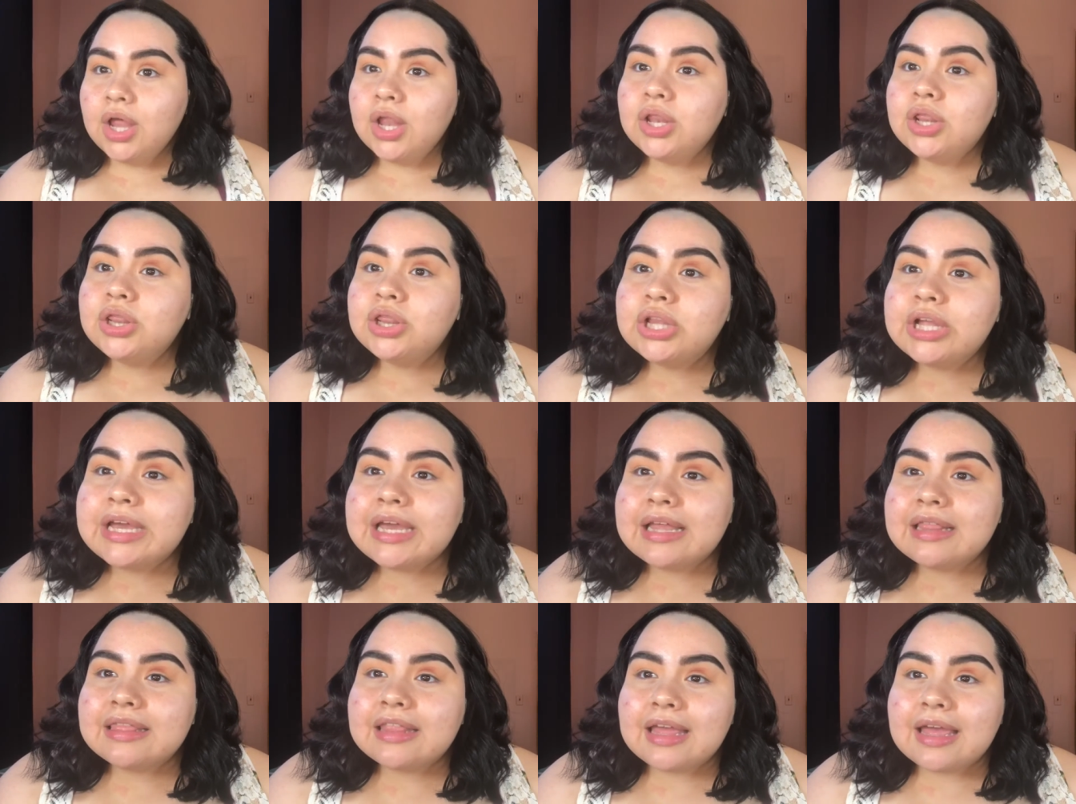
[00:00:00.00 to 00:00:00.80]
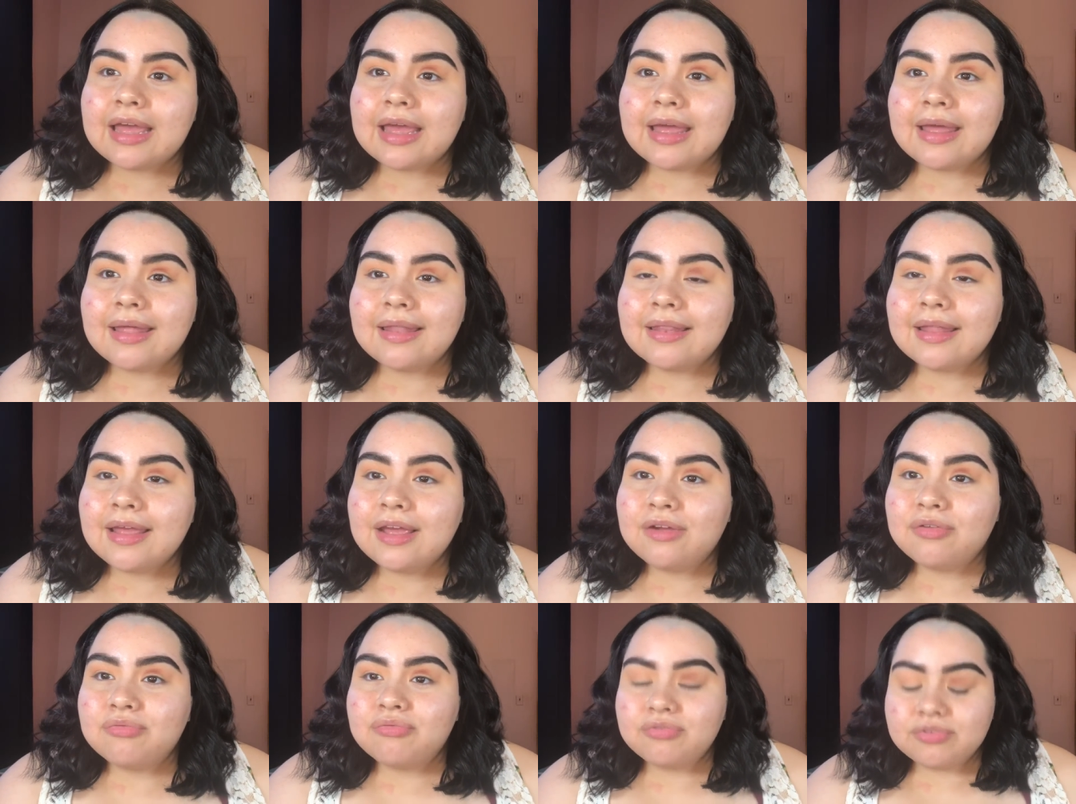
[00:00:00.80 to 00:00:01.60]
Look at that.
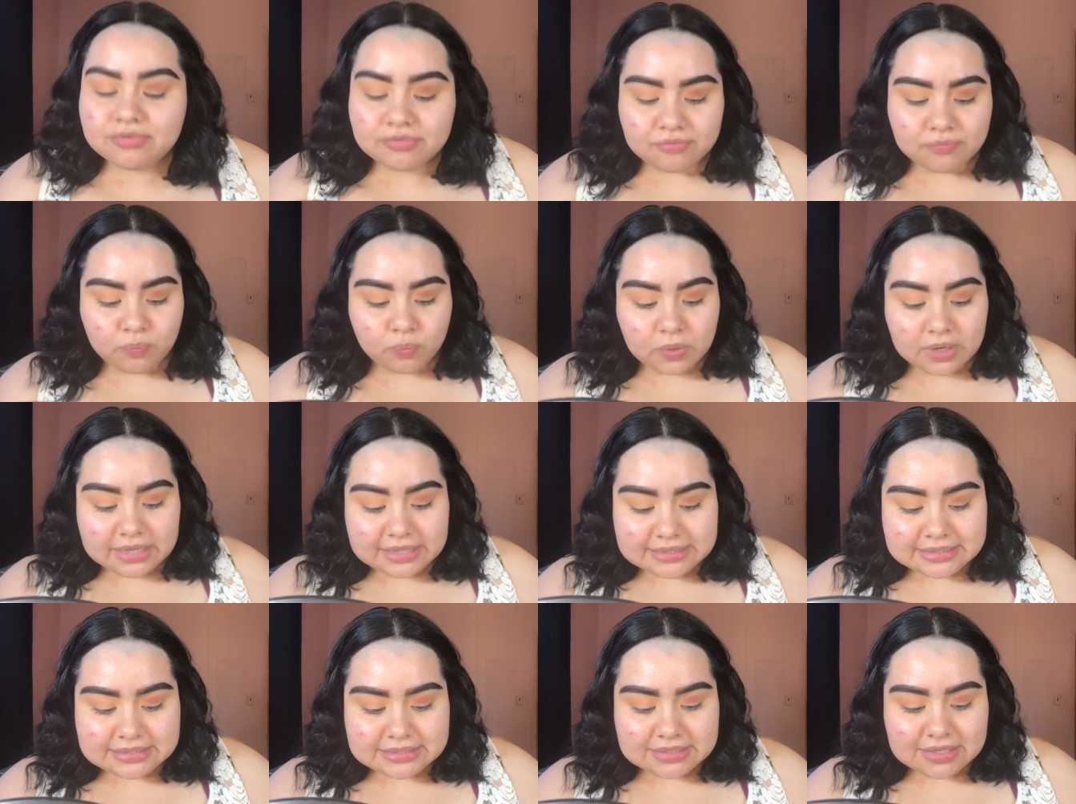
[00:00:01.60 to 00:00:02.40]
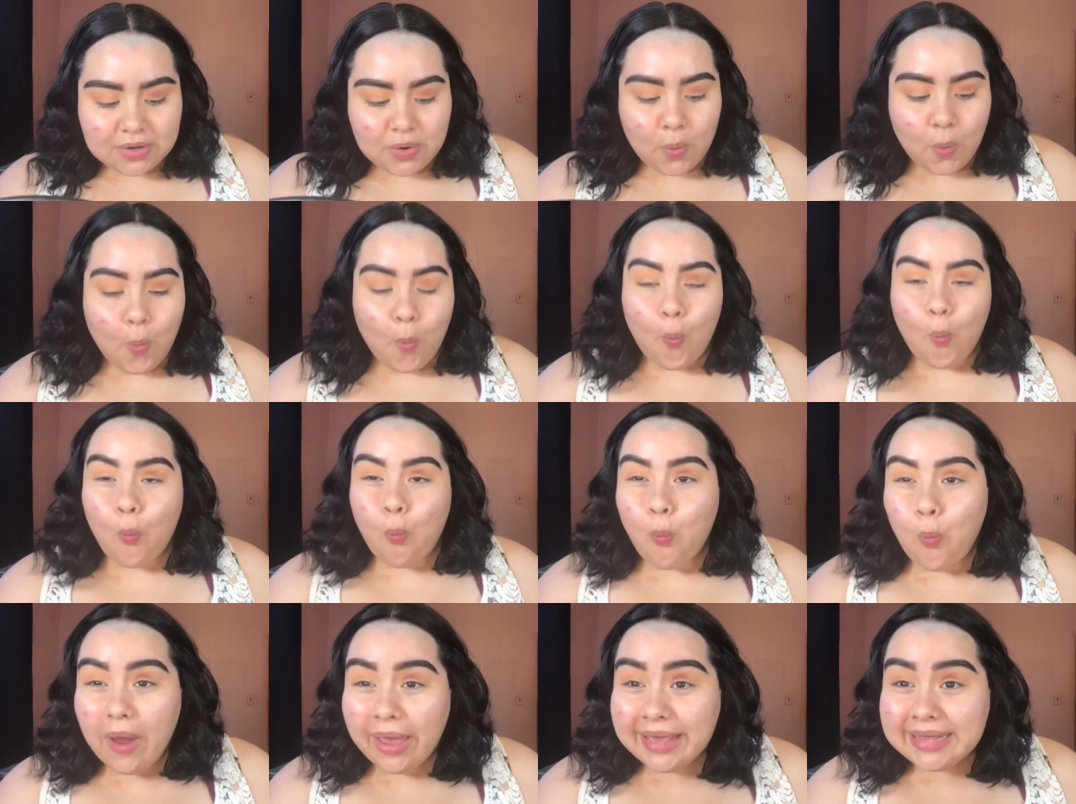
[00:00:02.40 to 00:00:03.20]
Like, what?
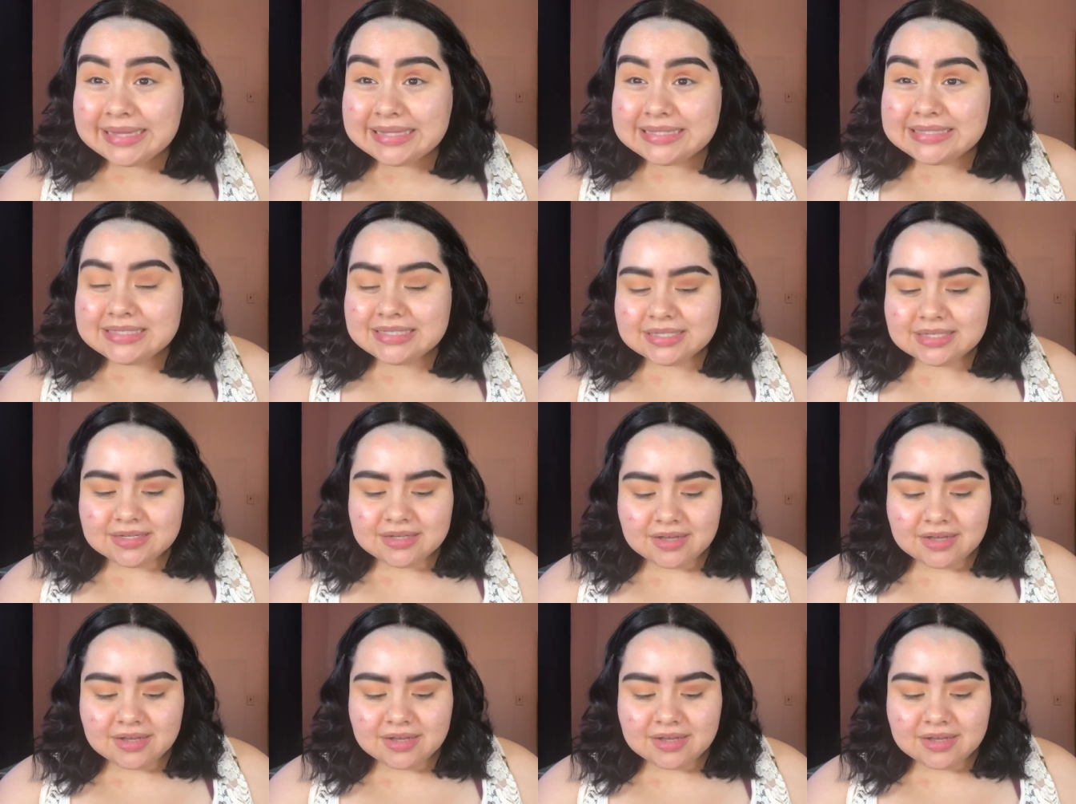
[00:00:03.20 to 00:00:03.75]
What?